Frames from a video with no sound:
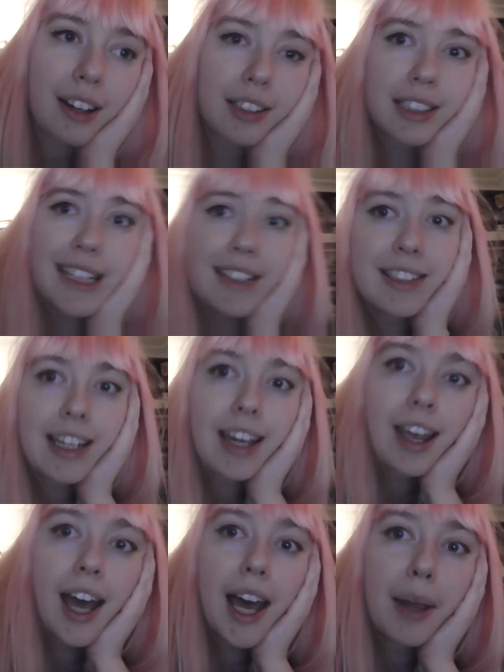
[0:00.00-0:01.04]
on
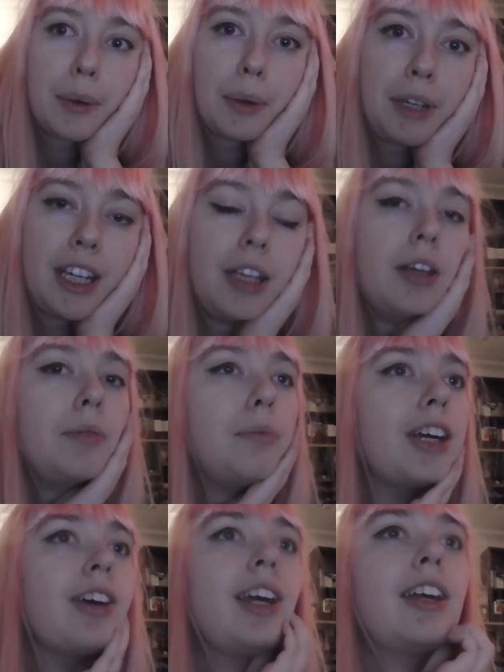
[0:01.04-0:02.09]
Saturday I will be
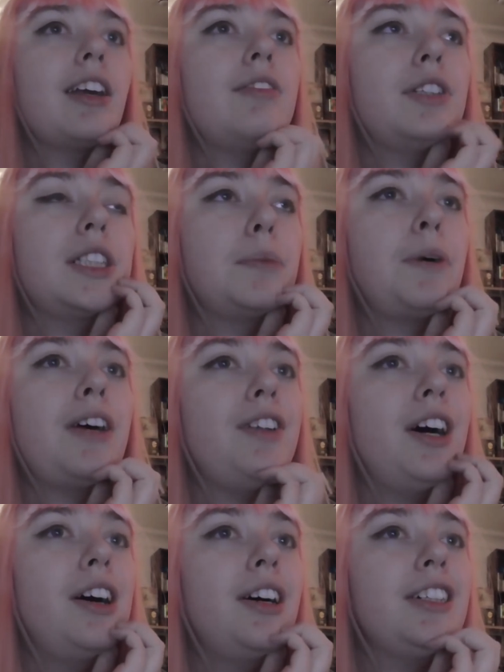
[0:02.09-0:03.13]
migrating over to my
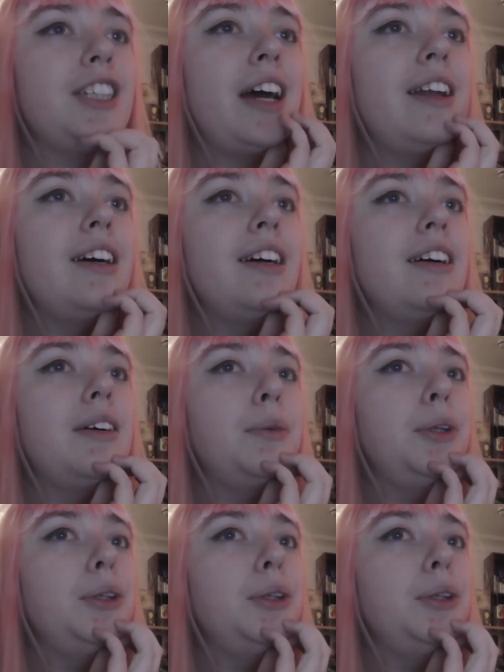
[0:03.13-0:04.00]
vlog channel.